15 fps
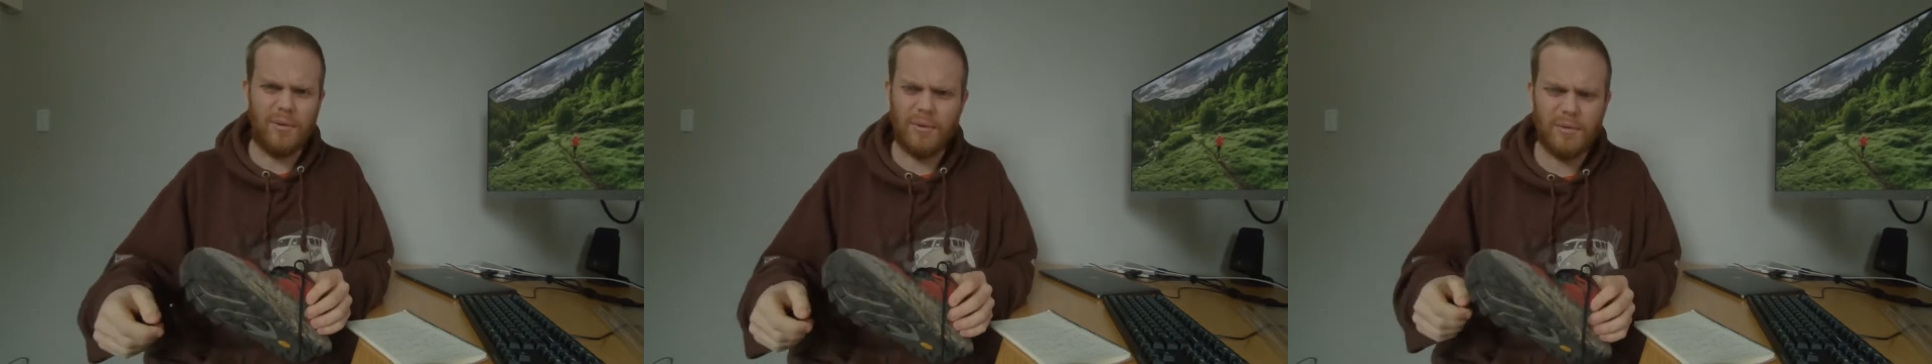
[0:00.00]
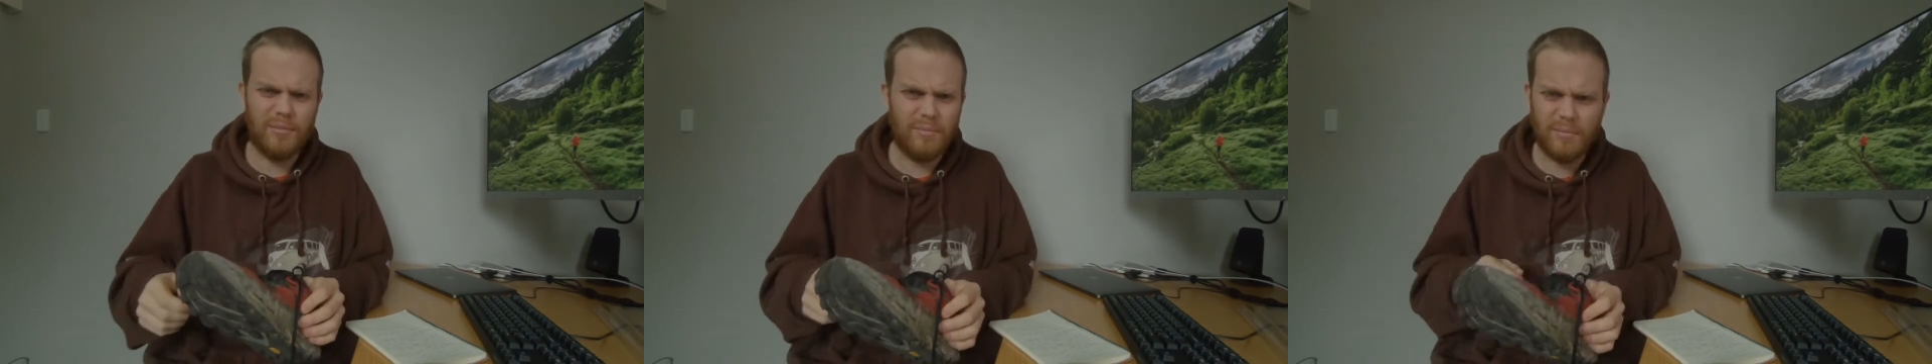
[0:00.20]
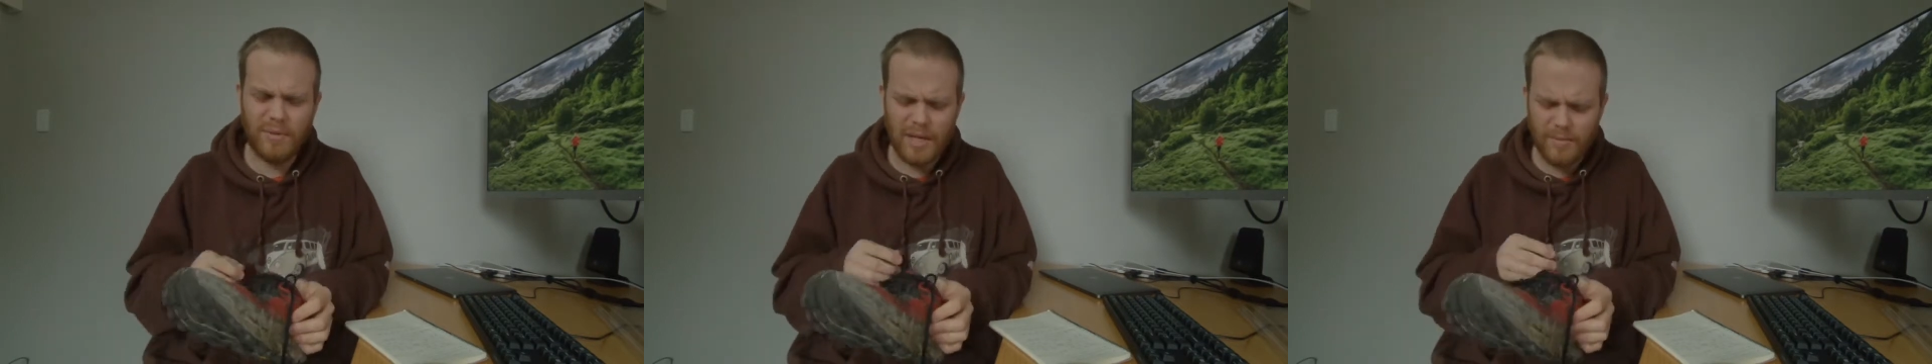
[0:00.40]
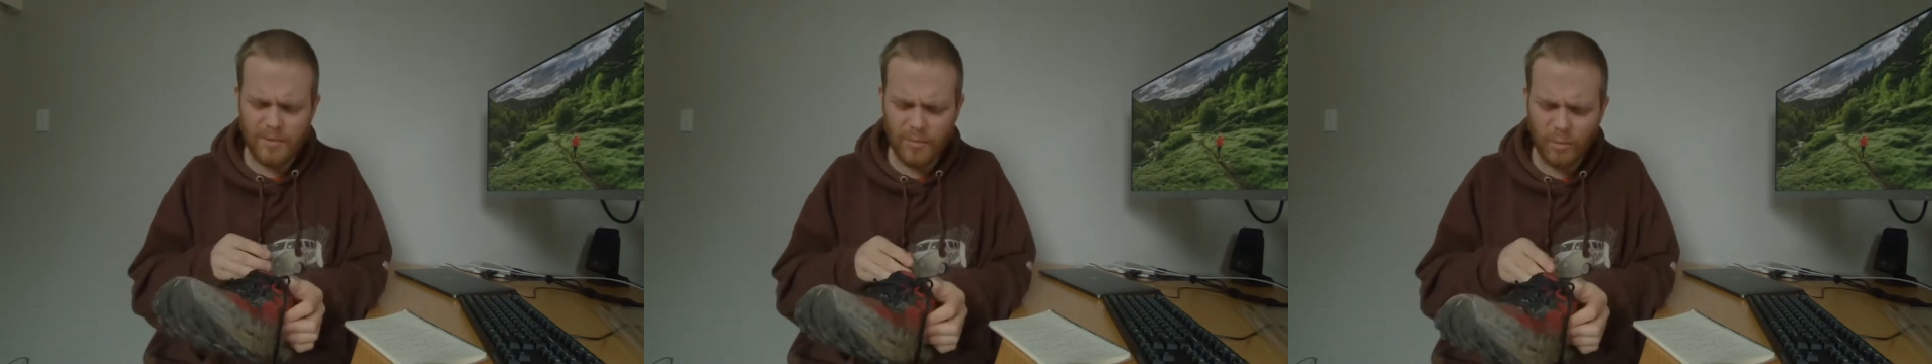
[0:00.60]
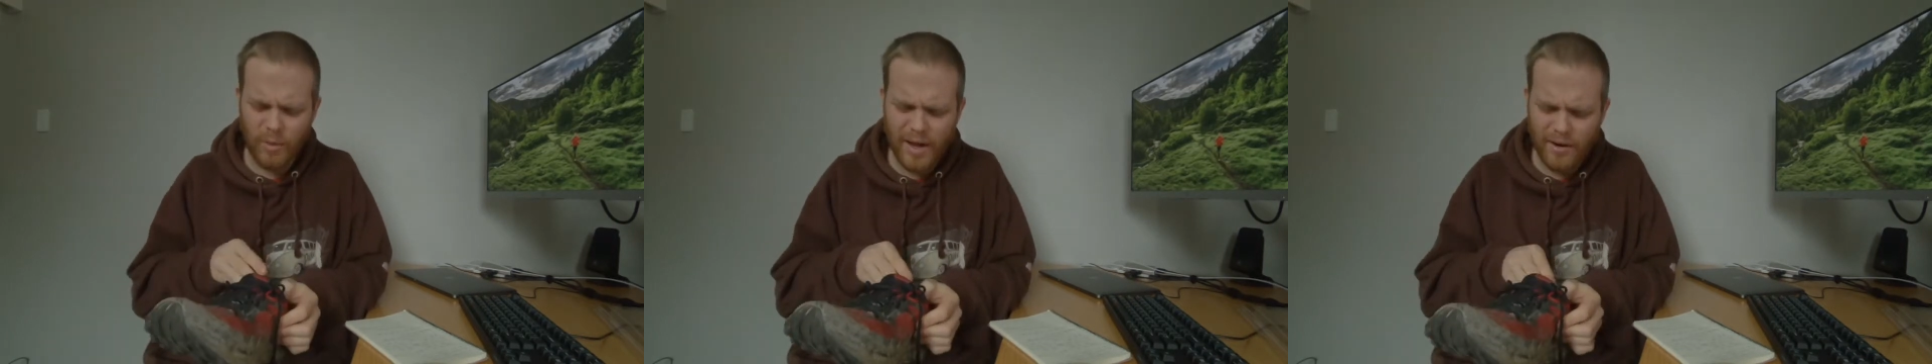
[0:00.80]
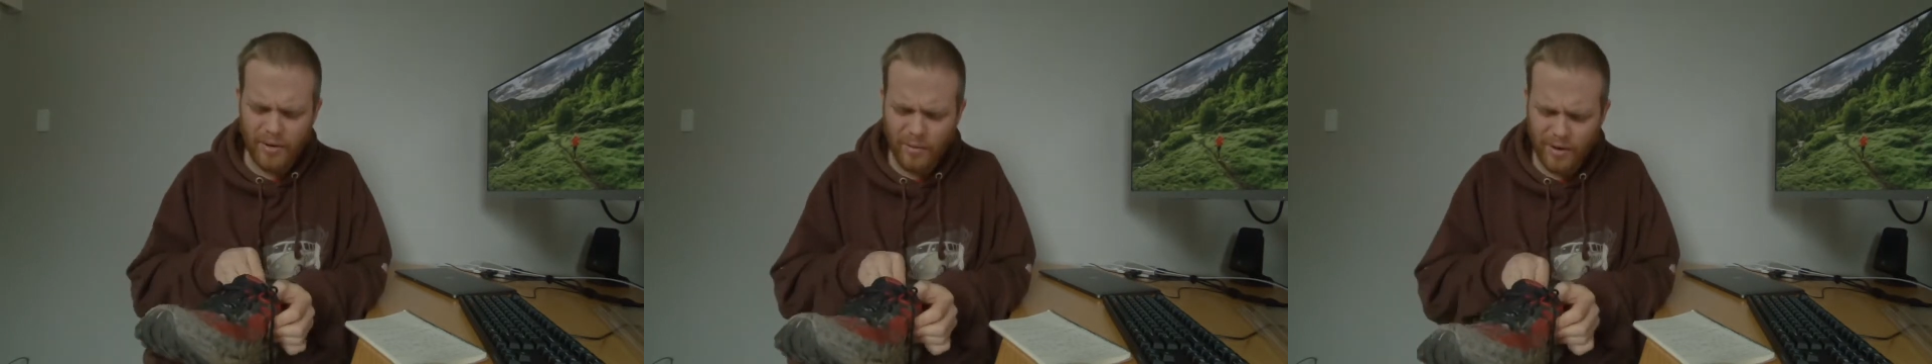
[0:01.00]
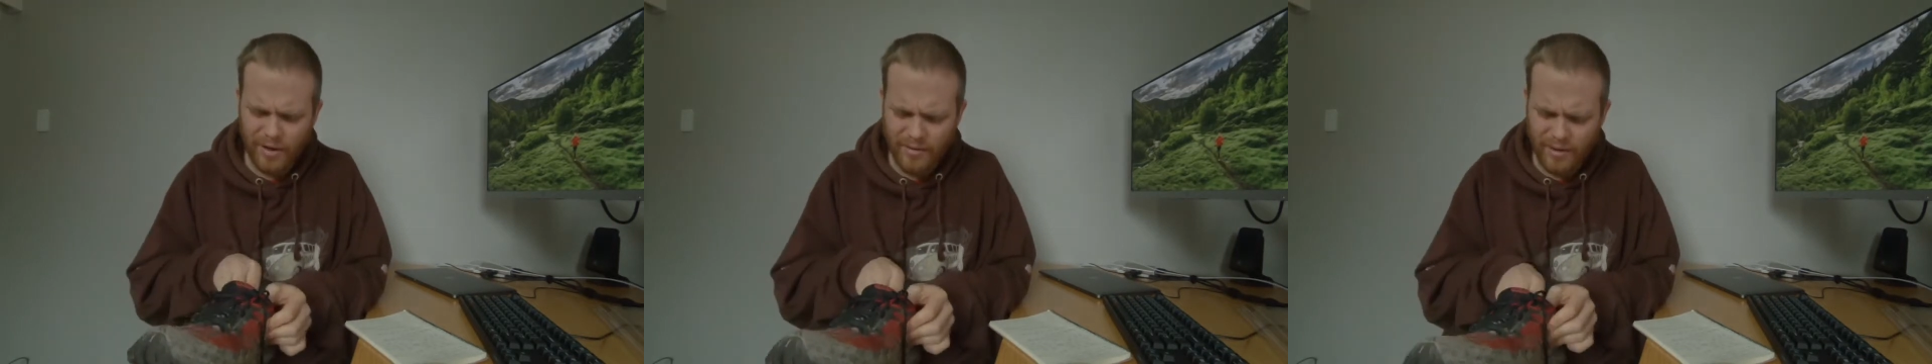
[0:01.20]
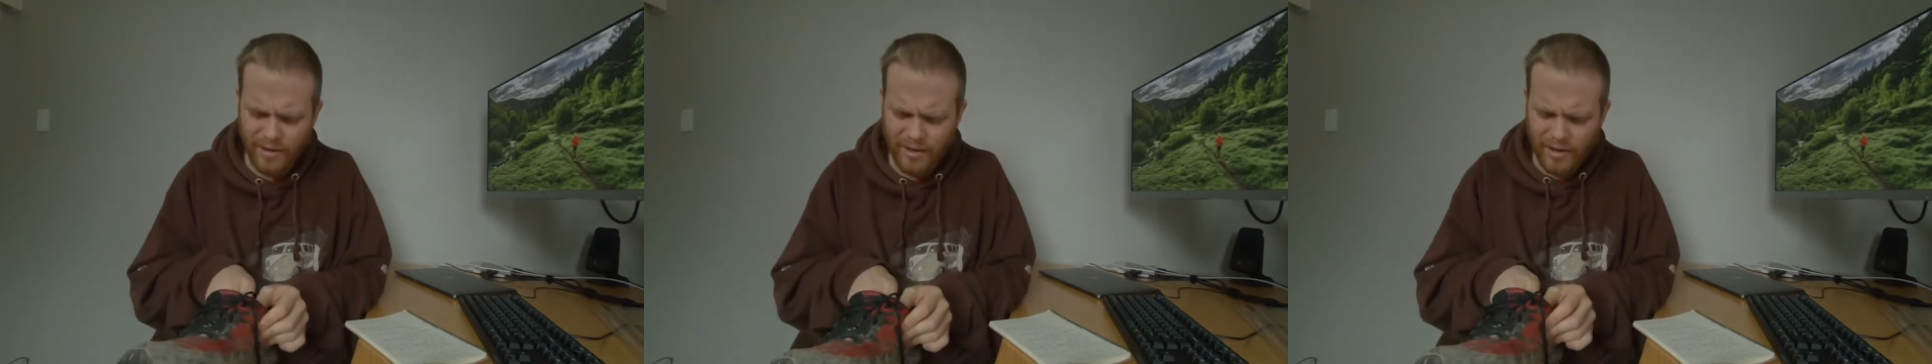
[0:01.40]
or keep them wet or
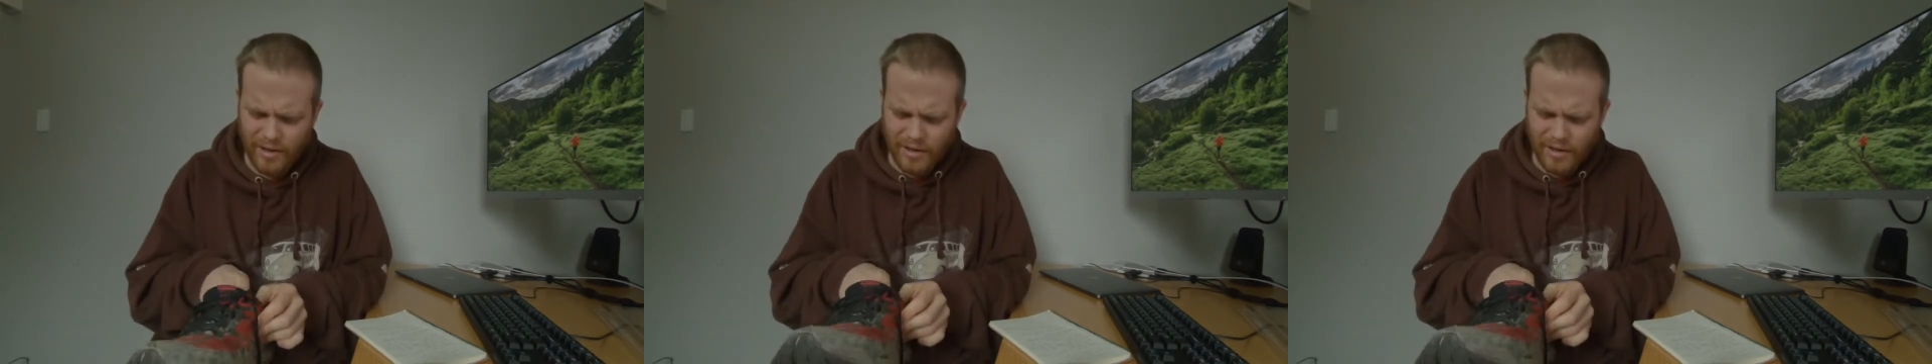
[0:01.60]
whatever.